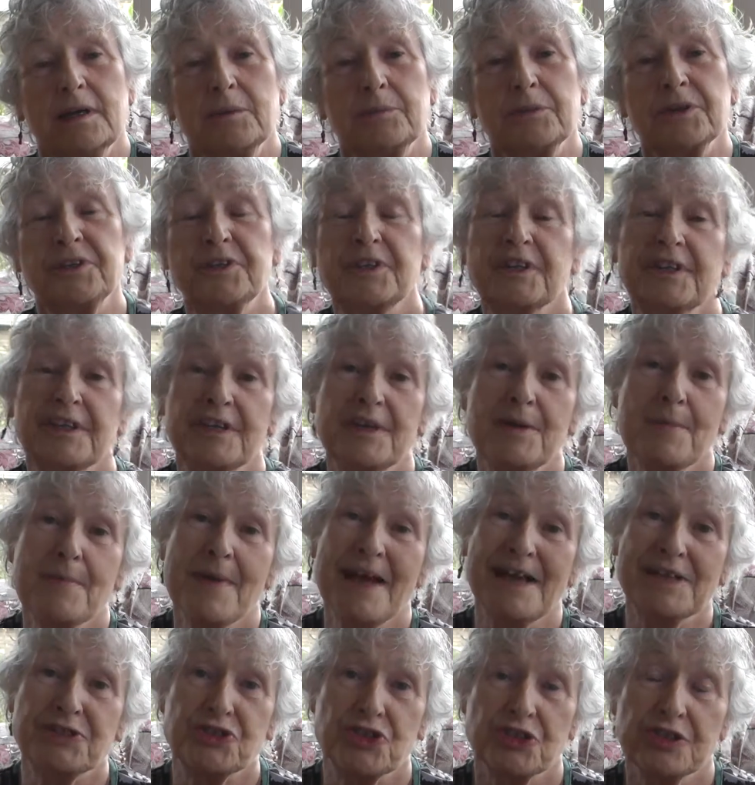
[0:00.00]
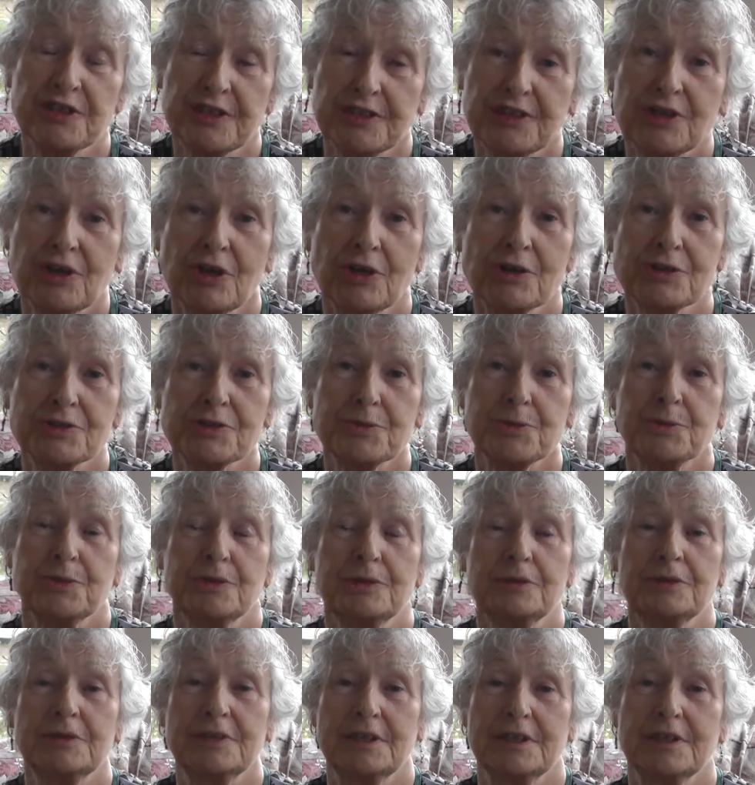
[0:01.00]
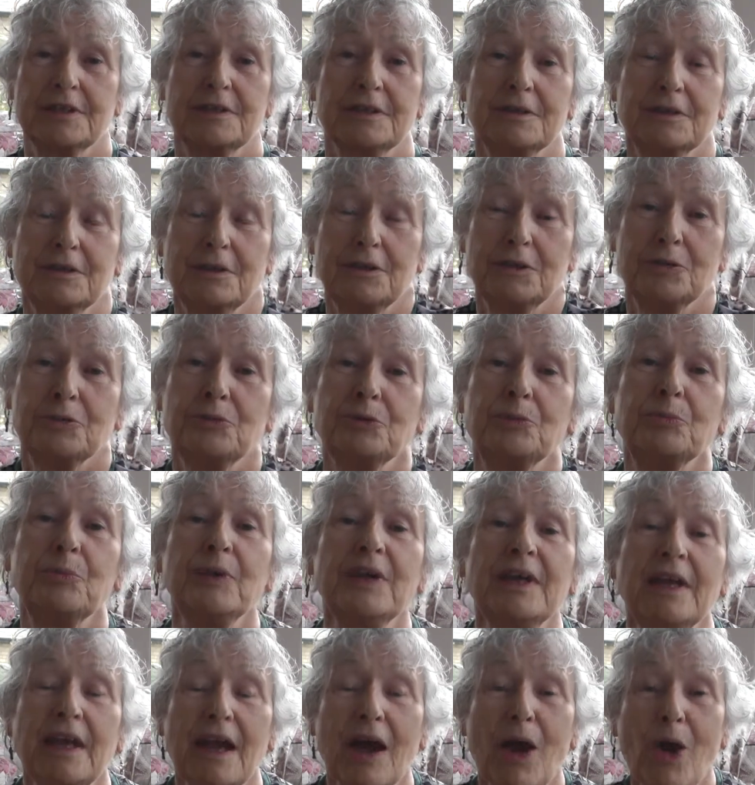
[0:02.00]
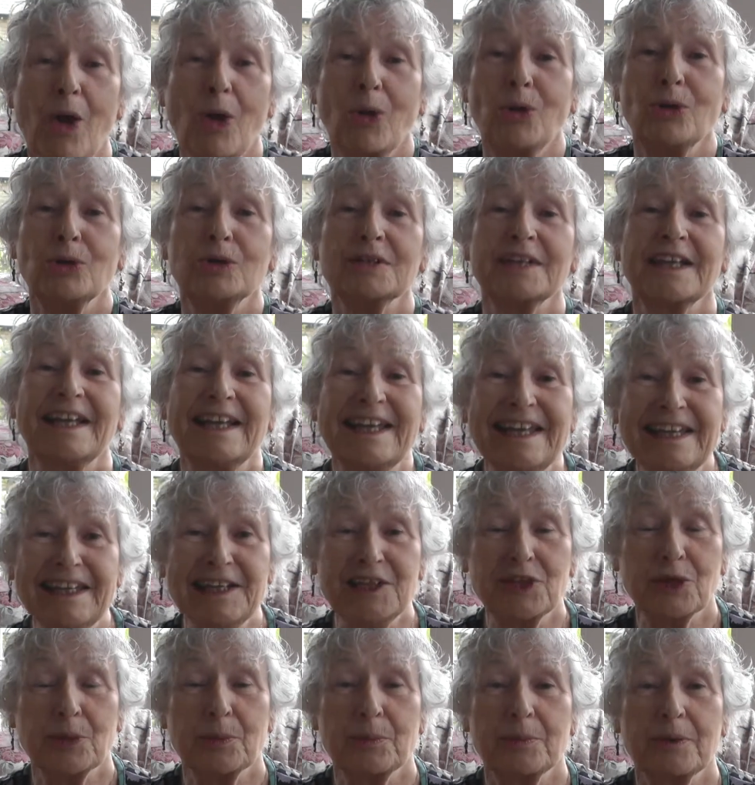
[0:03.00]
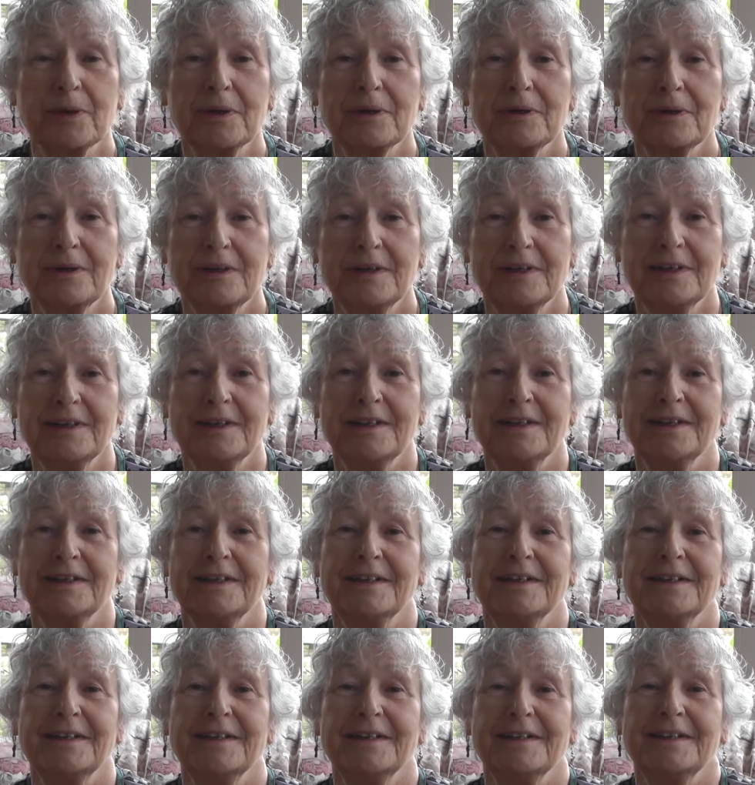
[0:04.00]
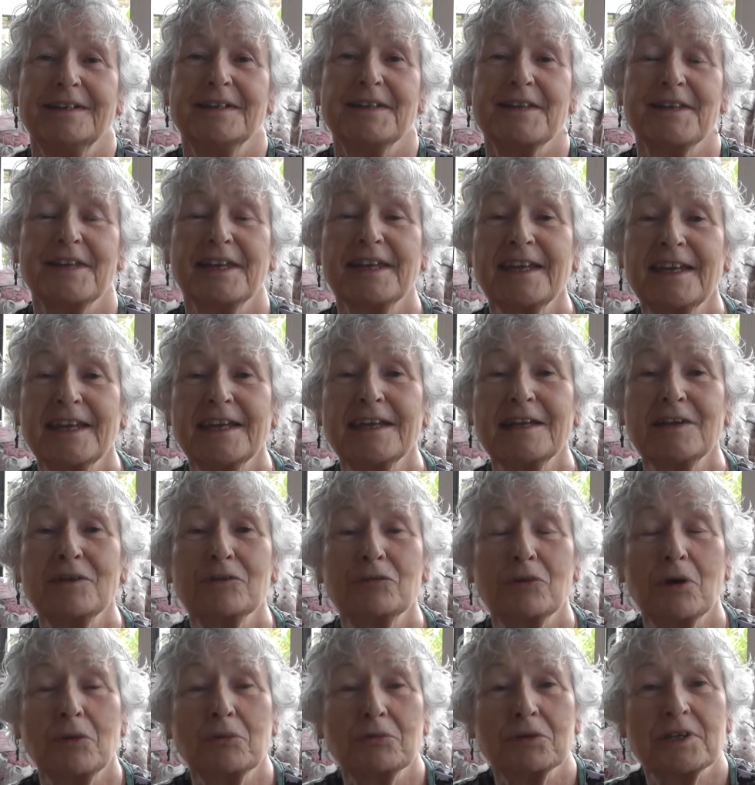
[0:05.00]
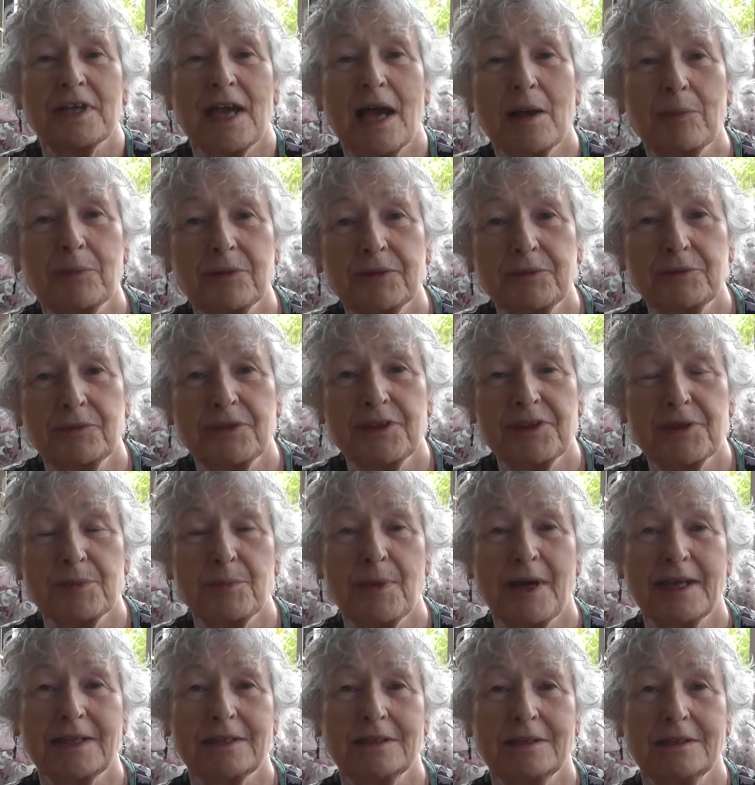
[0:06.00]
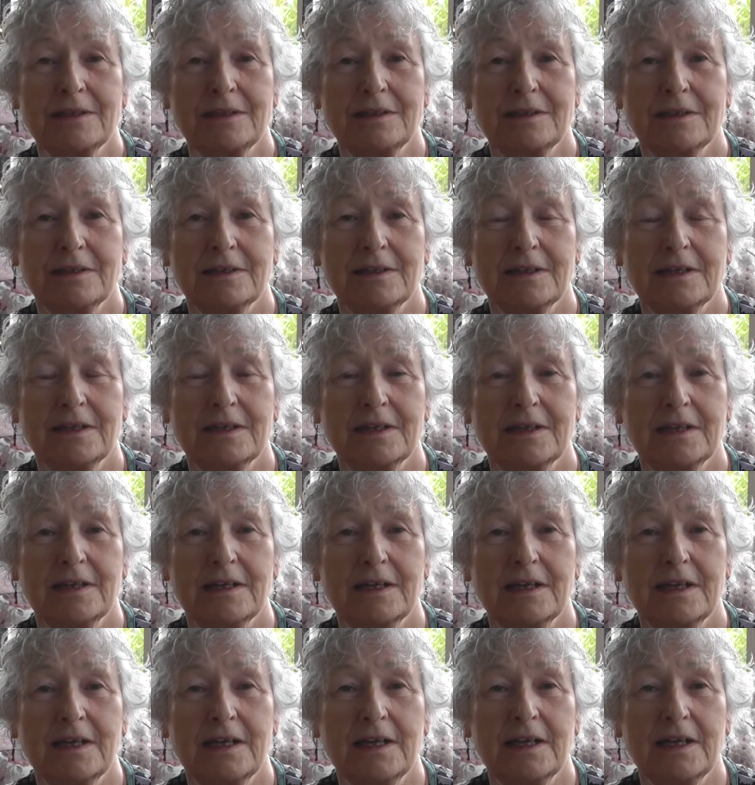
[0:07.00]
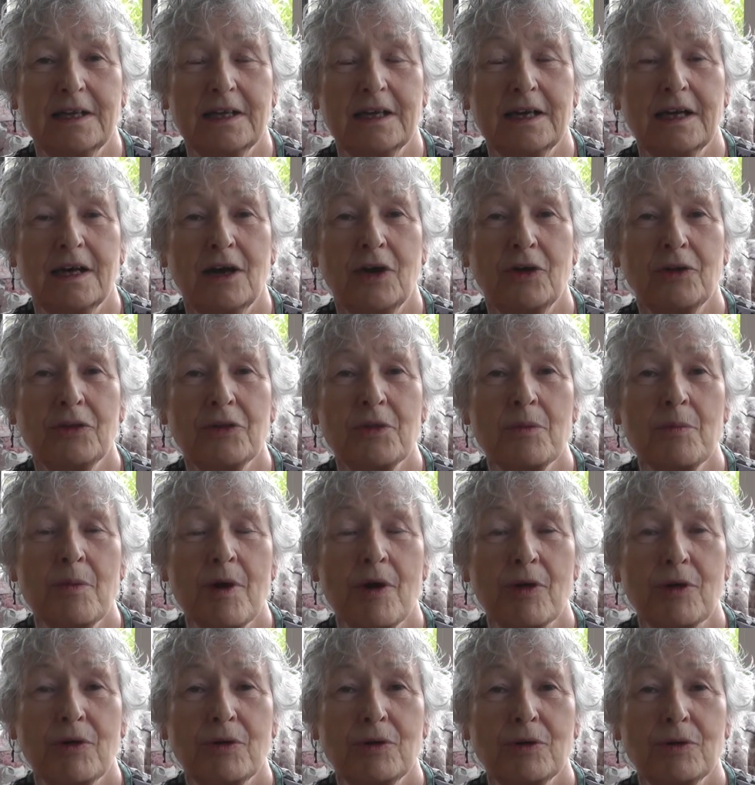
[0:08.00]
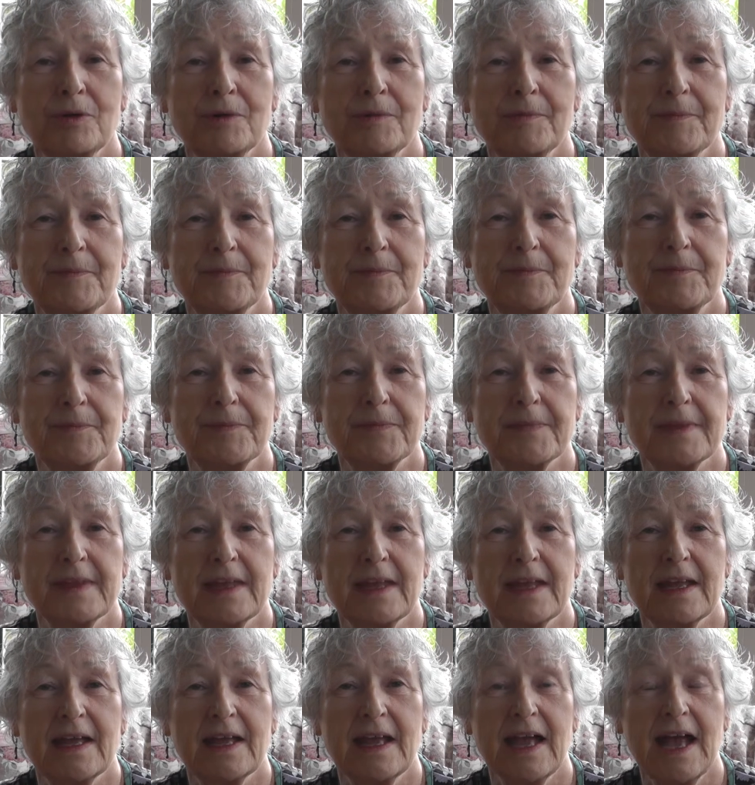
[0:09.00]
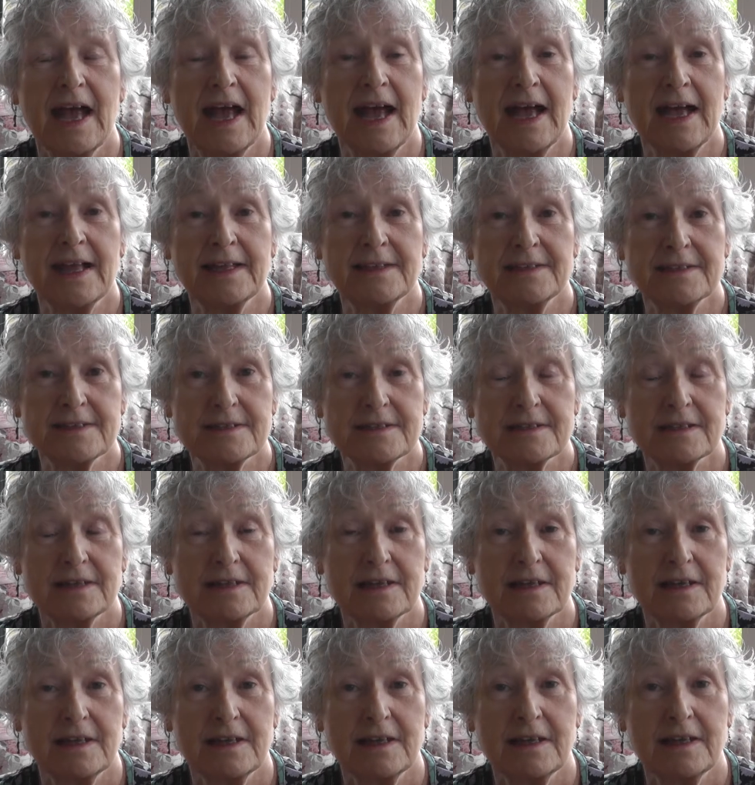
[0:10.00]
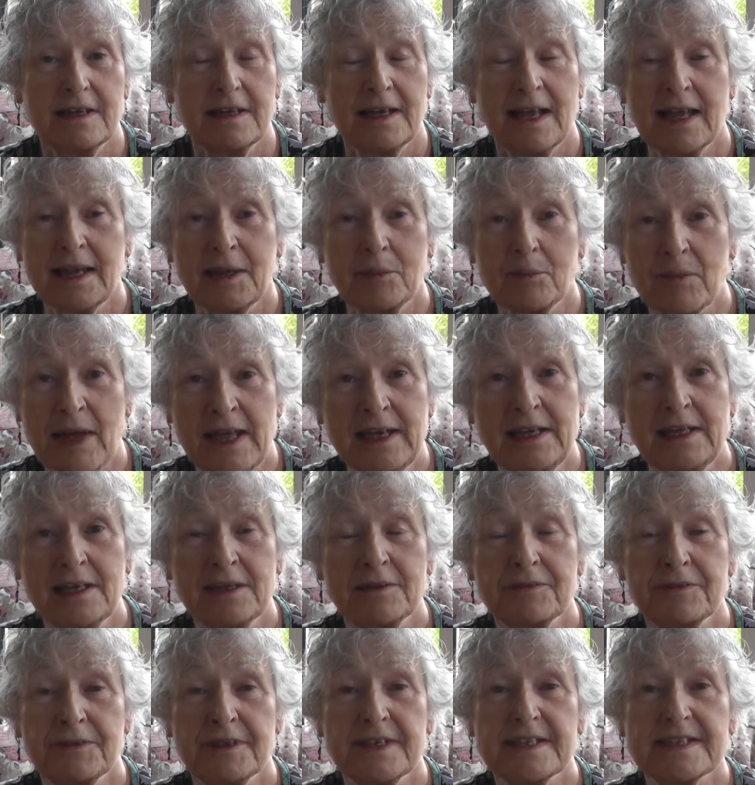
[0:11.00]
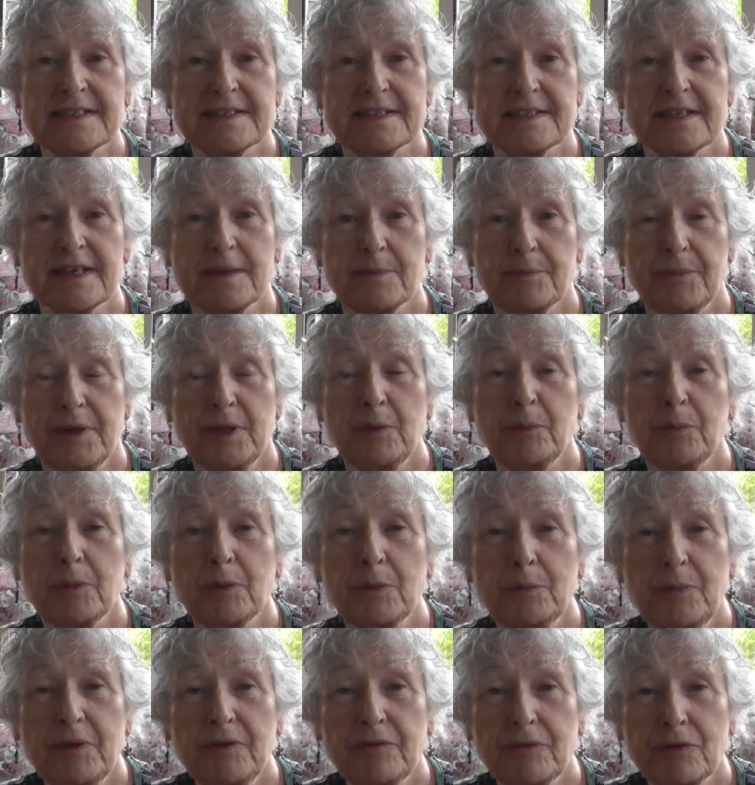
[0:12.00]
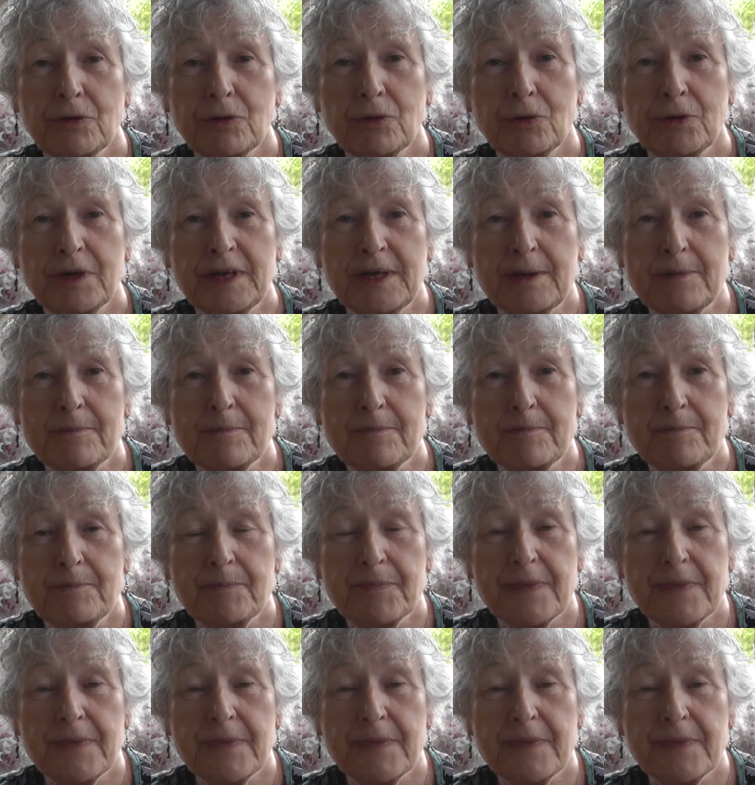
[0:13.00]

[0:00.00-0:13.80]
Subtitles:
But you can imagine that Oswald would be all keyed up, thinking of what would happen with the battle on the morrow. And like many of his people before him,